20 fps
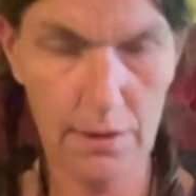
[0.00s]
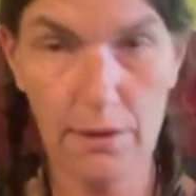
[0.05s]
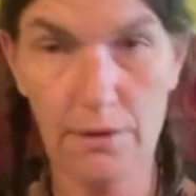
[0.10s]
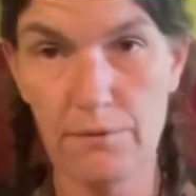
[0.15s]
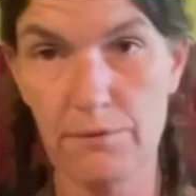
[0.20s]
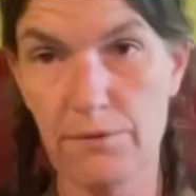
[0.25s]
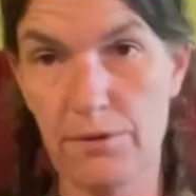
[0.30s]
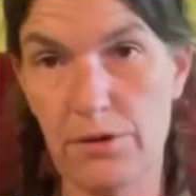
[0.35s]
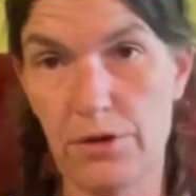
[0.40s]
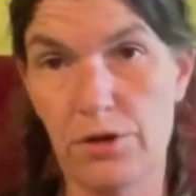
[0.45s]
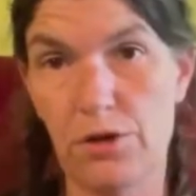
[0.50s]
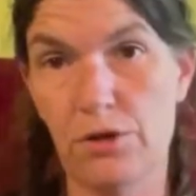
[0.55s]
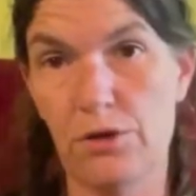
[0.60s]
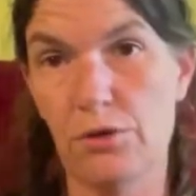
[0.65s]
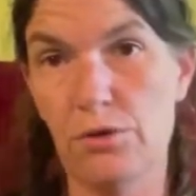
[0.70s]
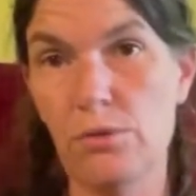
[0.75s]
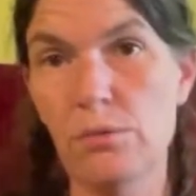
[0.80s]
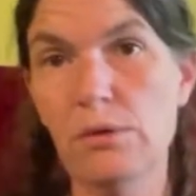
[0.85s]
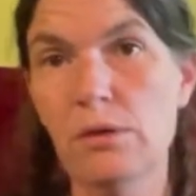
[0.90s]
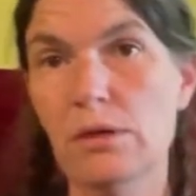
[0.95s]
For
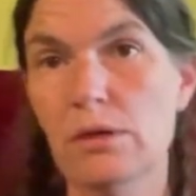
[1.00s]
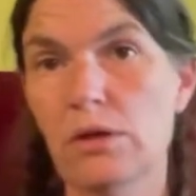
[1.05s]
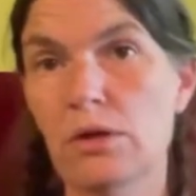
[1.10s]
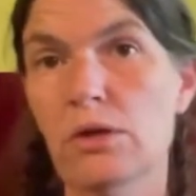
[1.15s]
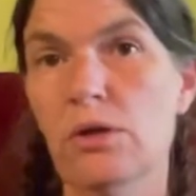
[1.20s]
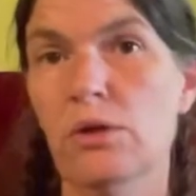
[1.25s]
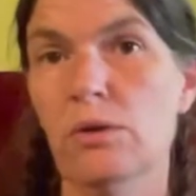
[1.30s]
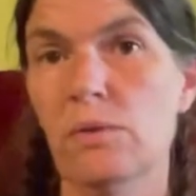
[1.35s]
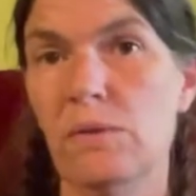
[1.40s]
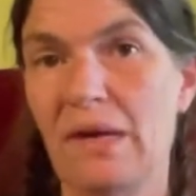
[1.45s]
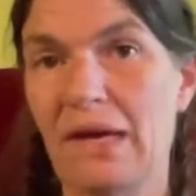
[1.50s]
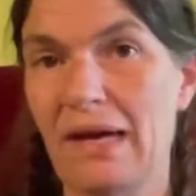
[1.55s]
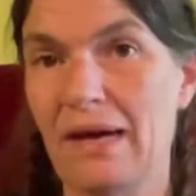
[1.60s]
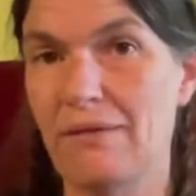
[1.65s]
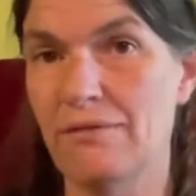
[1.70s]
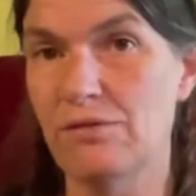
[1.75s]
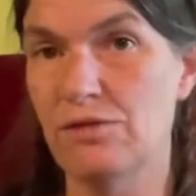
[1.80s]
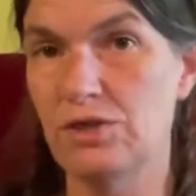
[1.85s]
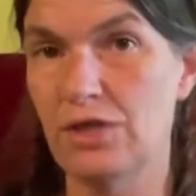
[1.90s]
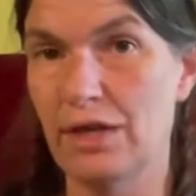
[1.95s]
you, we
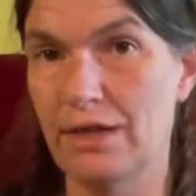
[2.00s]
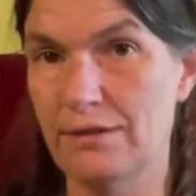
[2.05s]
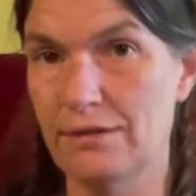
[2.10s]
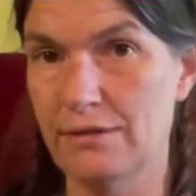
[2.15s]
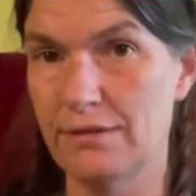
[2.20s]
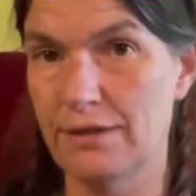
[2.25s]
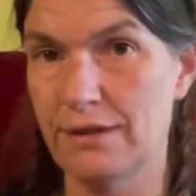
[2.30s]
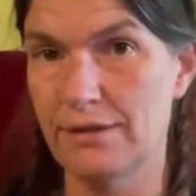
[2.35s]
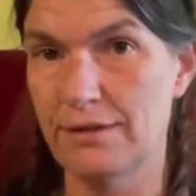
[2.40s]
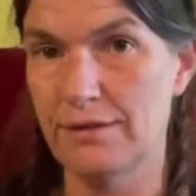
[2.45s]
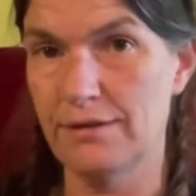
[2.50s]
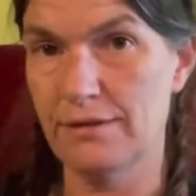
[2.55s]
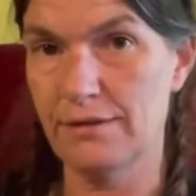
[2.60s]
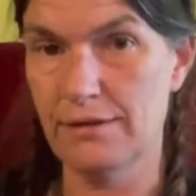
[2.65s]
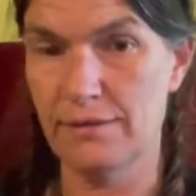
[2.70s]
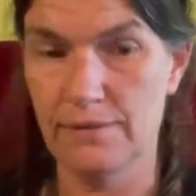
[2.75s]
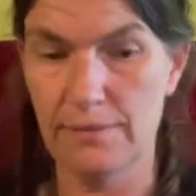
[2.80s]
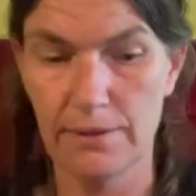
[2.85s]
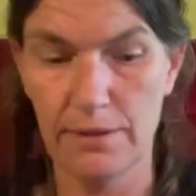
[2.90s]
have justice.